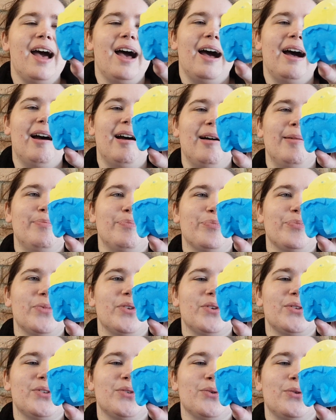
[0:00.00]
um,
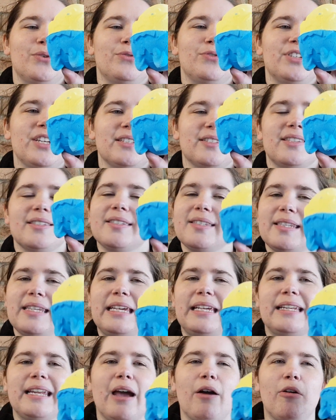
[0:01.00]
sort of does its
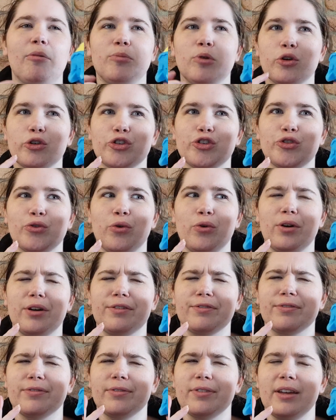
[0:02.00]
thing. Now, I'm not sure
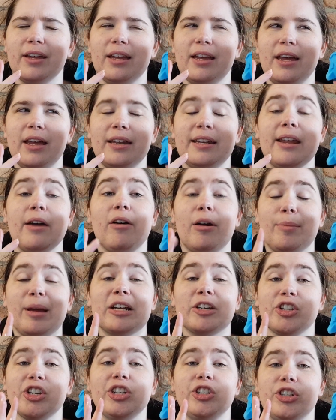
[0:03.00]
if, now I'm
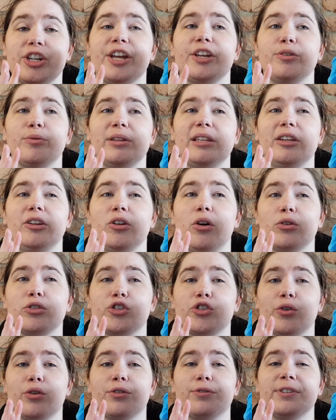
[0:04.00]
actually genuinely not
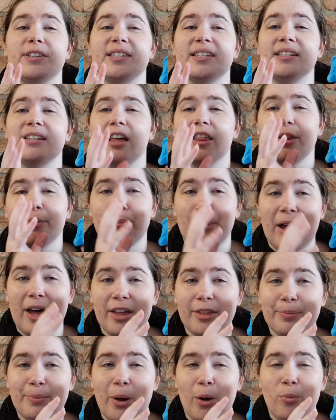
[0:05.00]
sure if it's another
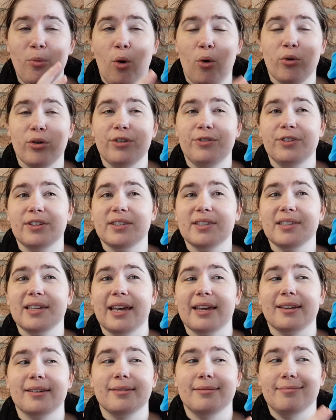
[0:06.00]
bath bomb or if it's
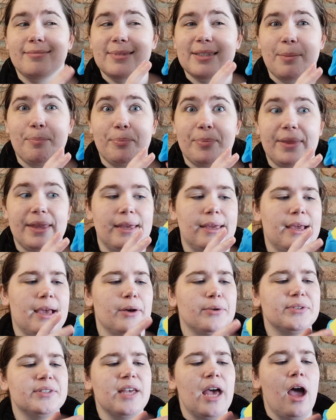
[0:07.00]
like something
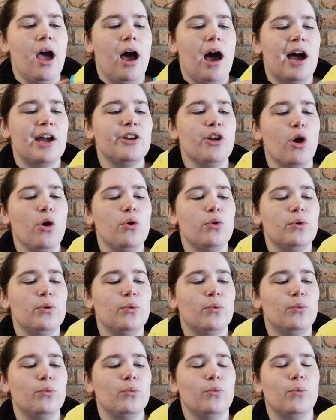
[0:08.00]
else. I know
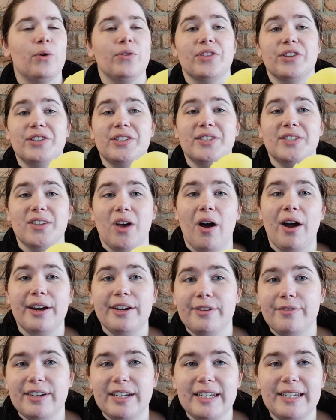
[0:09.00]
what the
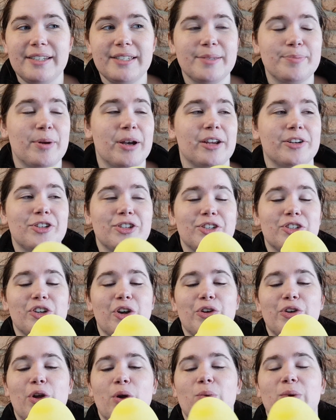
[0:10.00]
design of it is, but I just
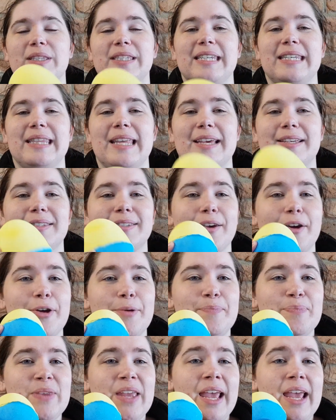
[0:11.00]
don't know what's in there. So